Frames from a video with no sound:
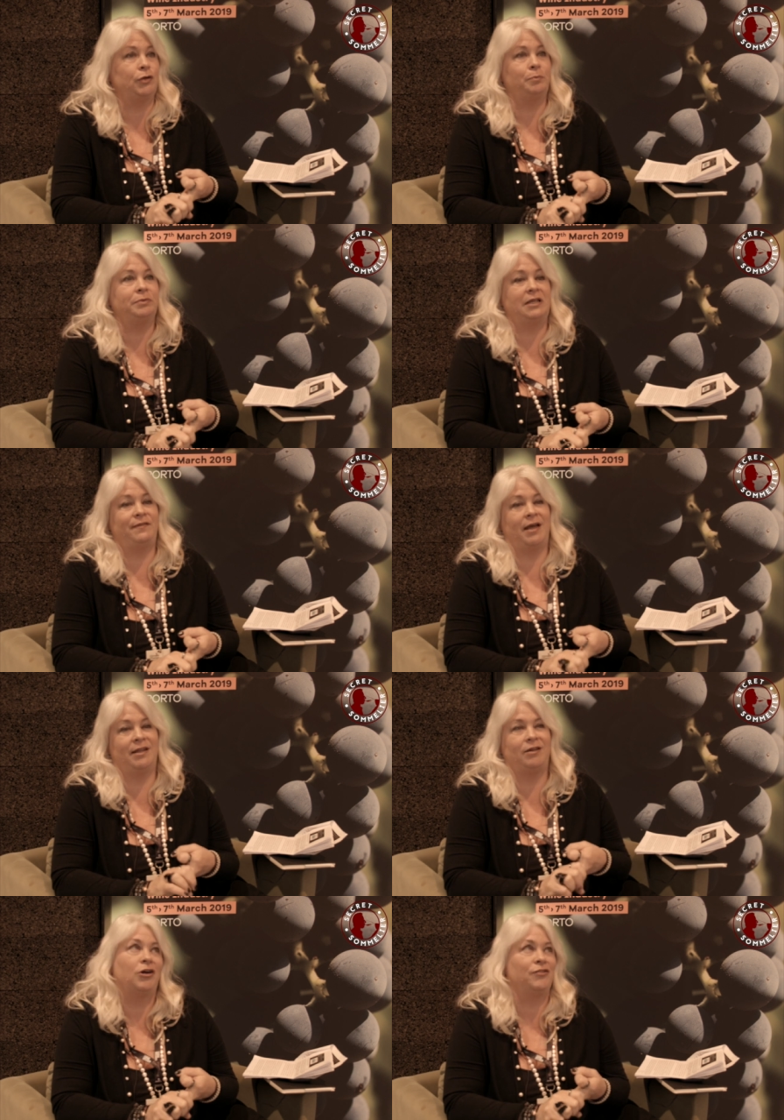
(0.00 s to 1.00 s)
don't believe that
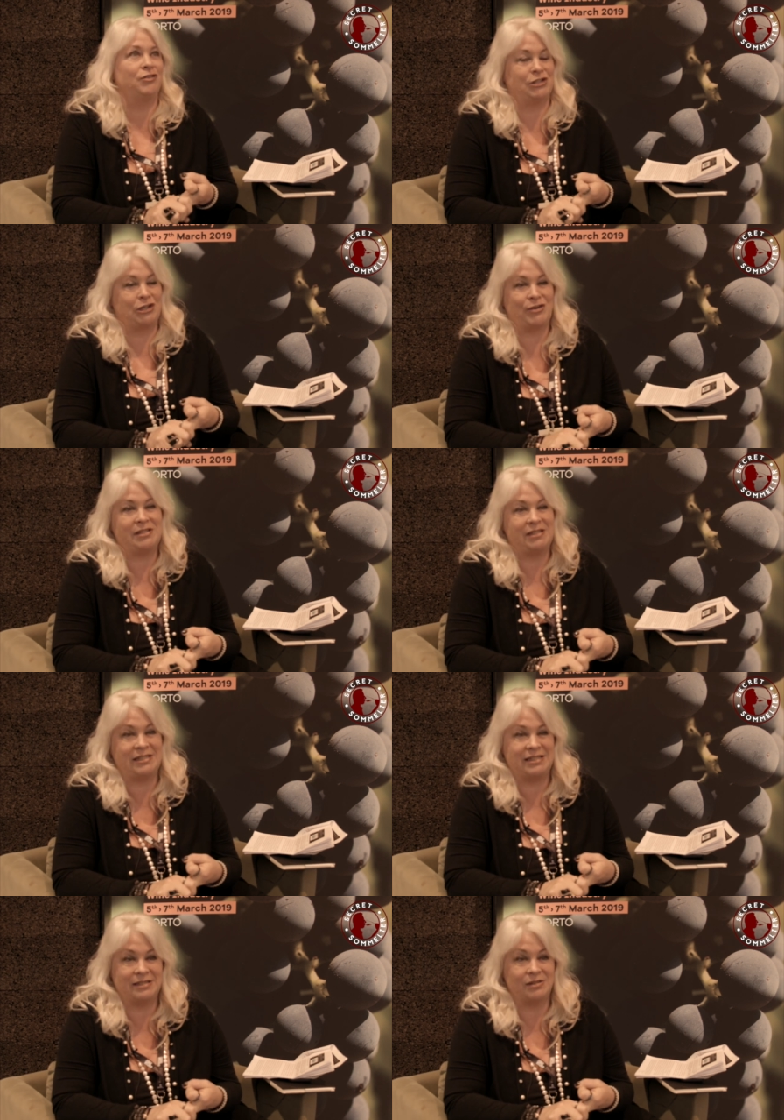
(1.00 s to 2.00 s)
it artificially
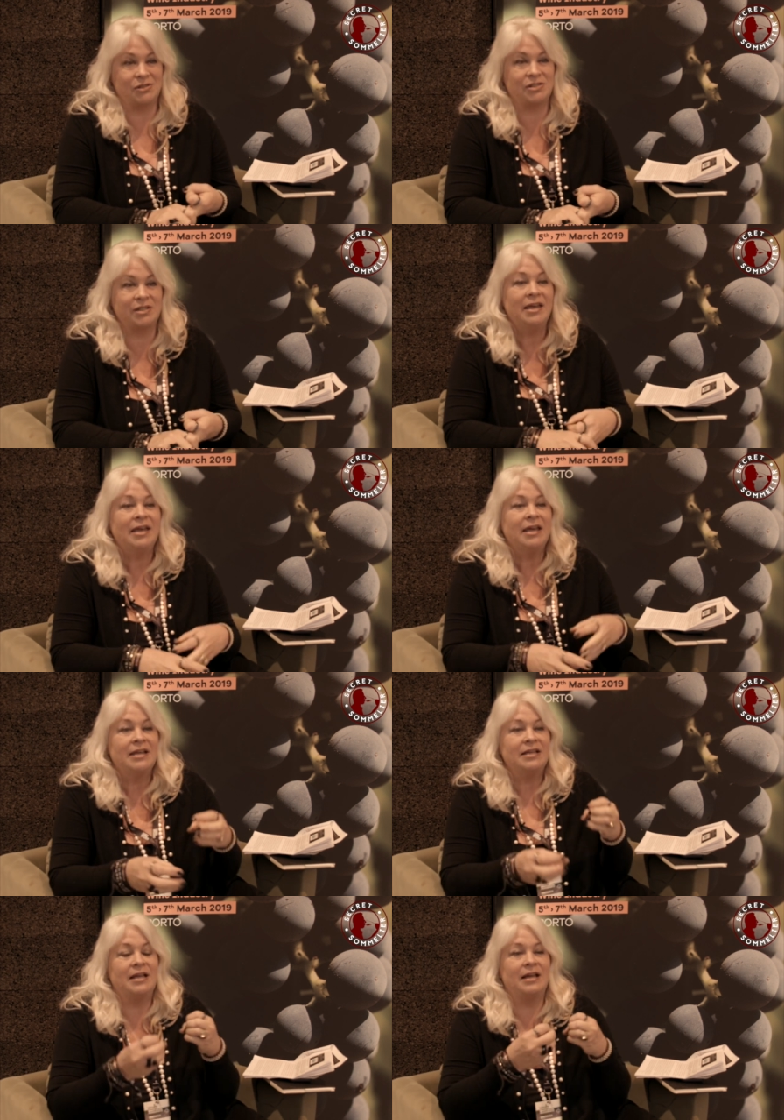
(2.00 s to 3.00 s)
increases yields,
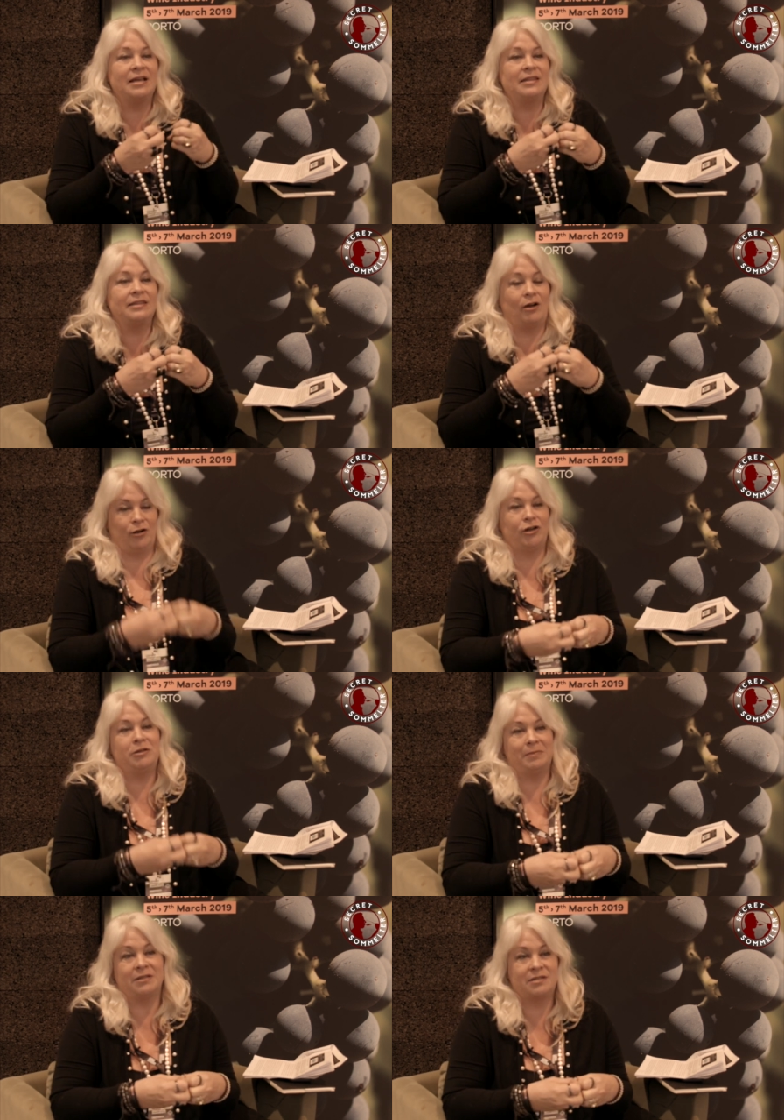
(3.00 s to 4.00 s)
the
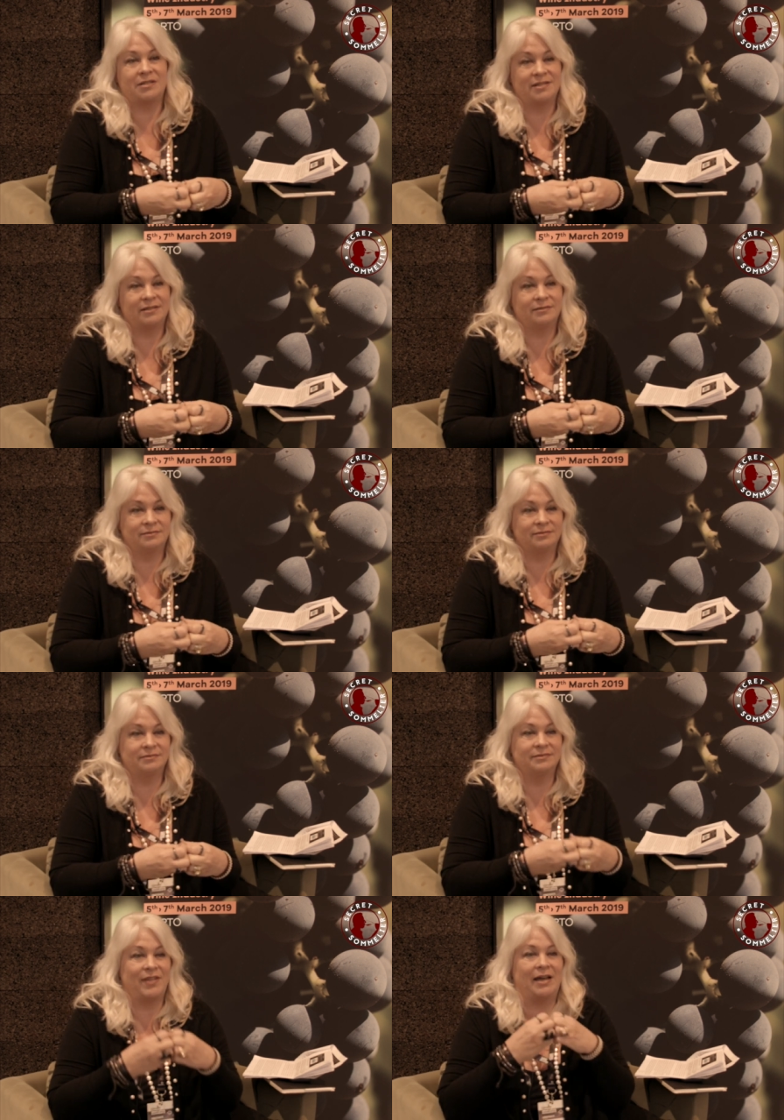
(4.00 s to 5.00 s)
argument
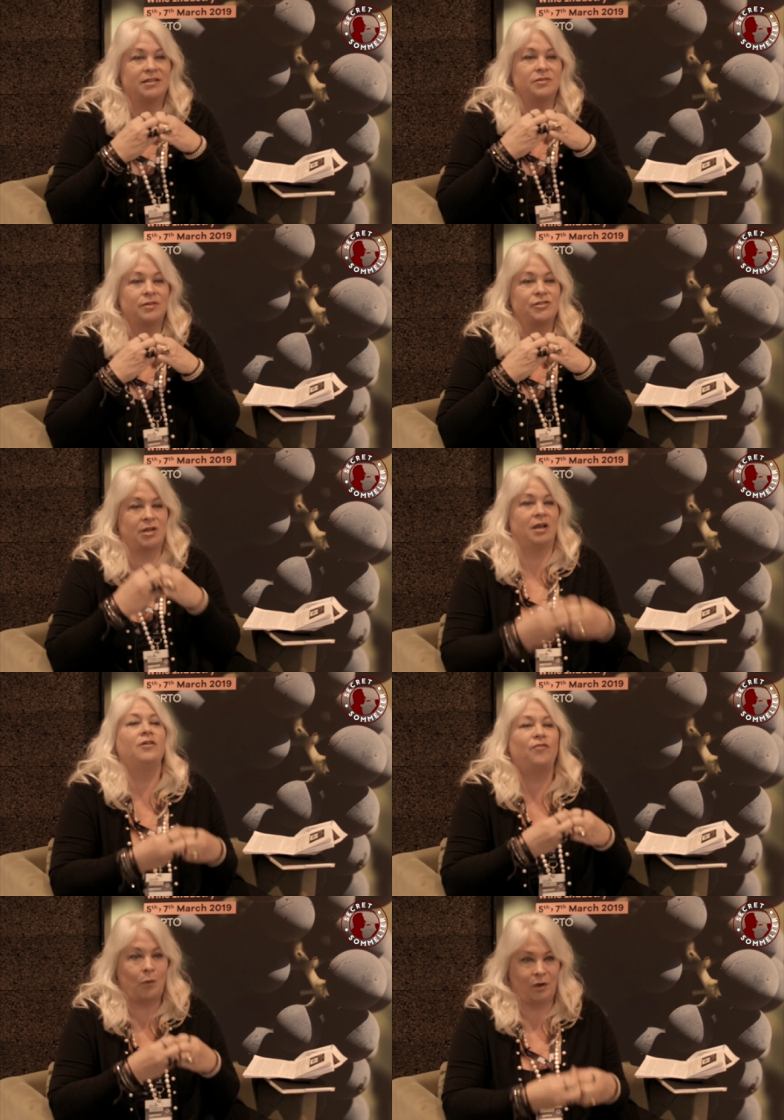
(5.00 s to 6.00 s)
that there's not
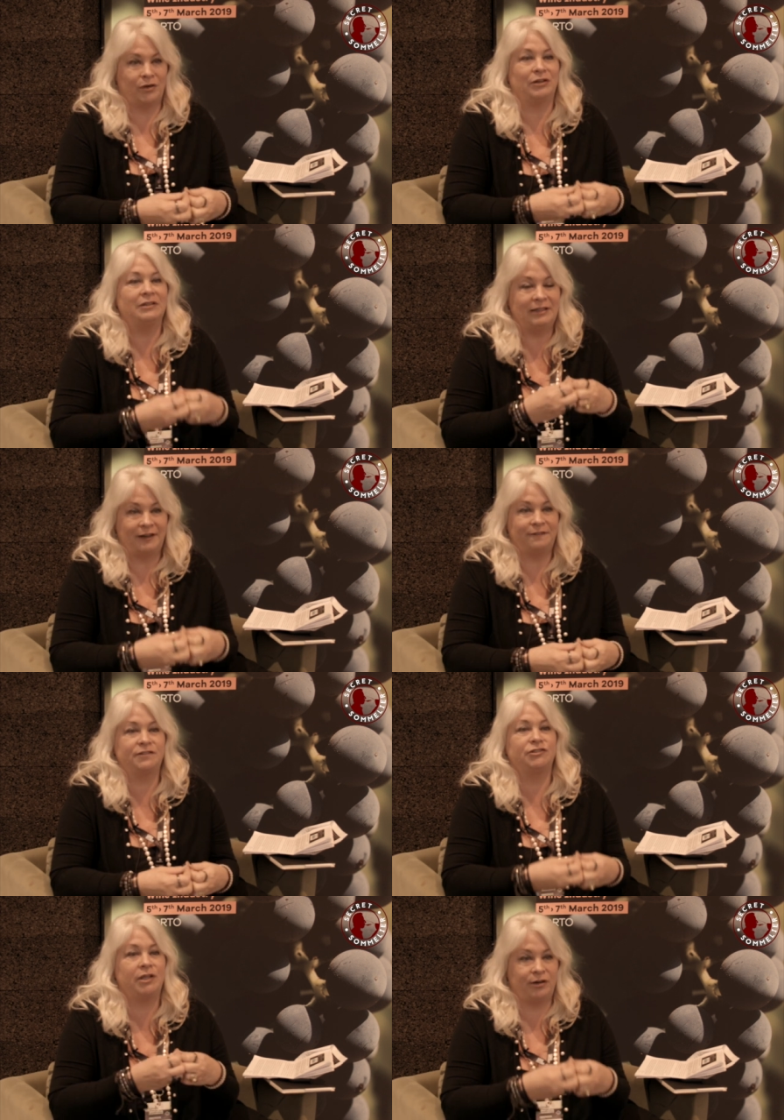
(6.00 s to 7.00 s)
enough water
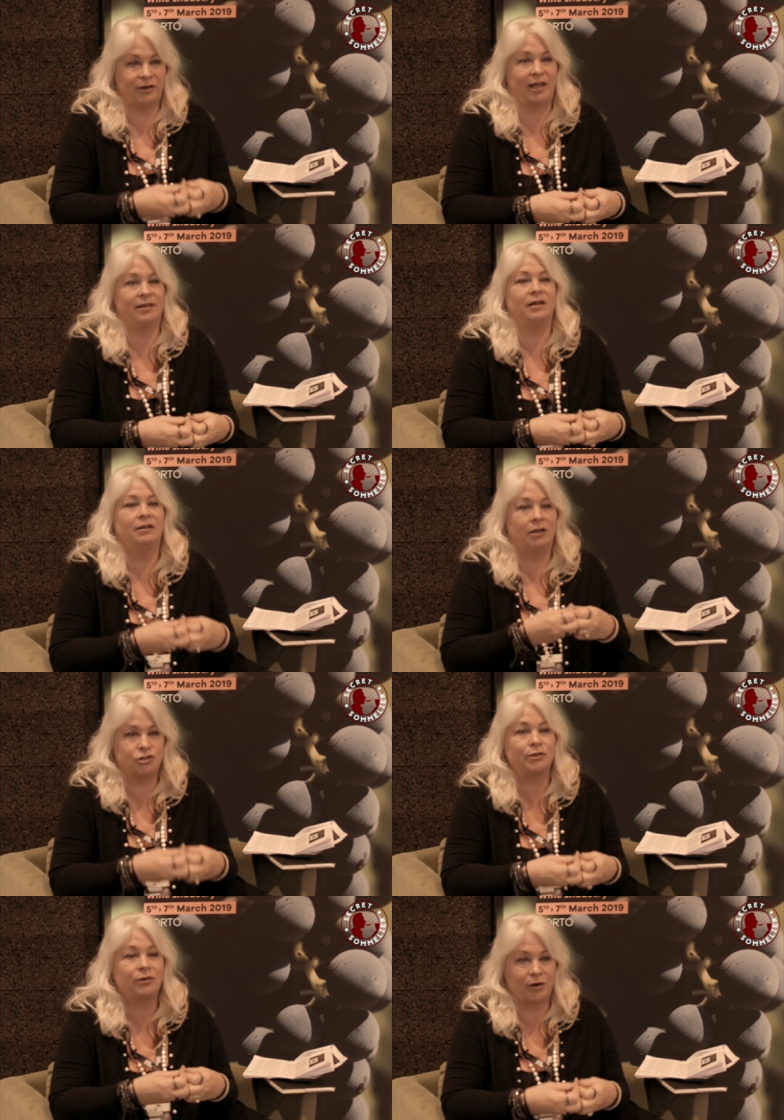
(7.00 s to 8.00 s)
left to irrigate a
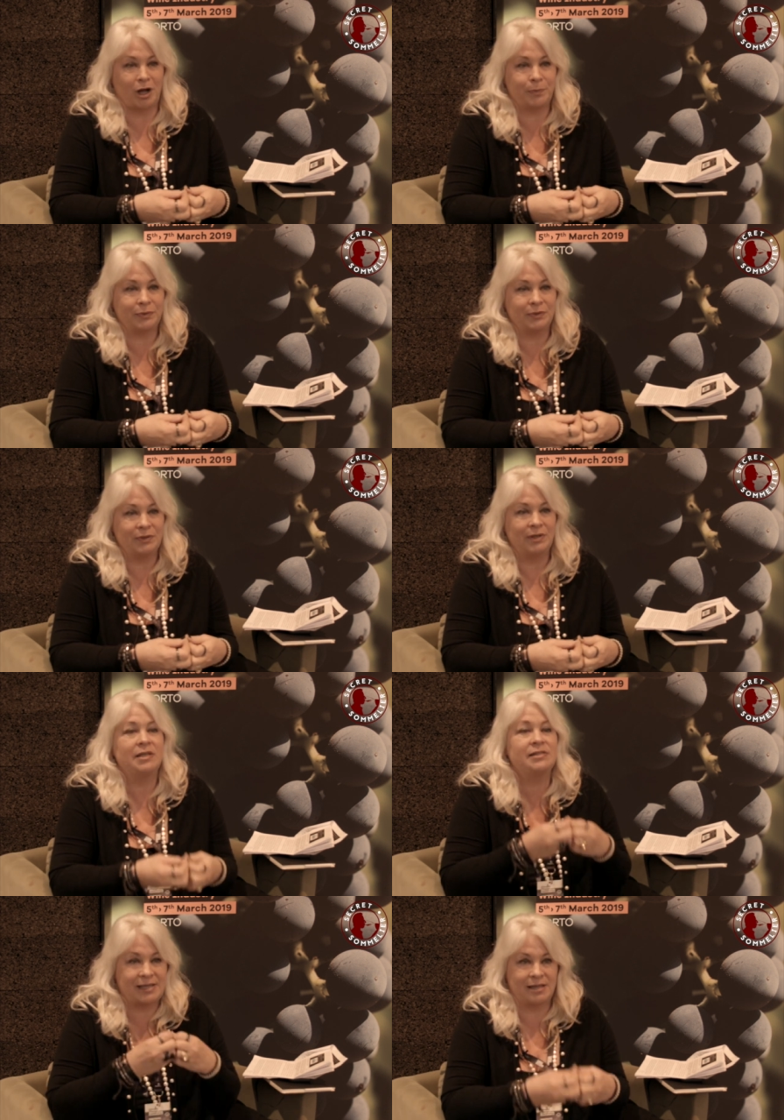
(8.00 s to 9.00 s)
luxury crop
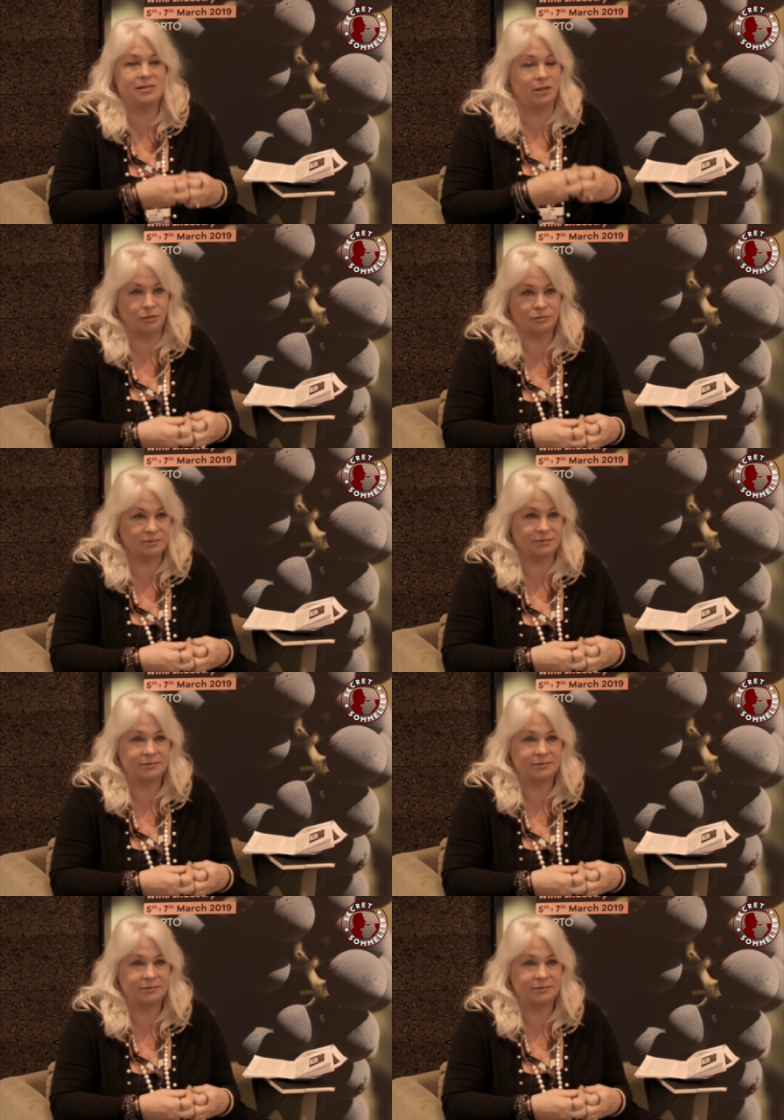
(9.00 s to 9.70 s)
stands alone.